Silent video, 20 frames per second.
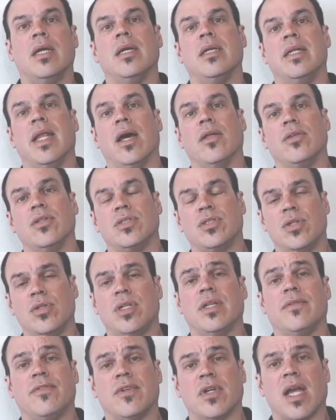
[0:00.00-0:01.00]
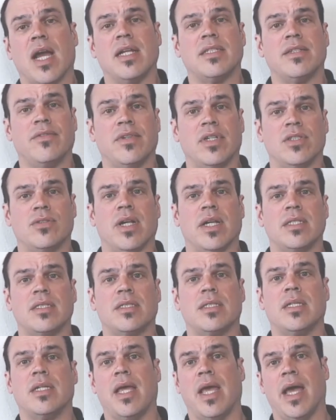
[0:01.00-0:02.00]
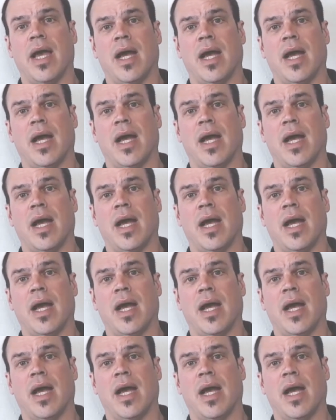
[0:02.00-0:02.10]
Now there's two different kinds of interest.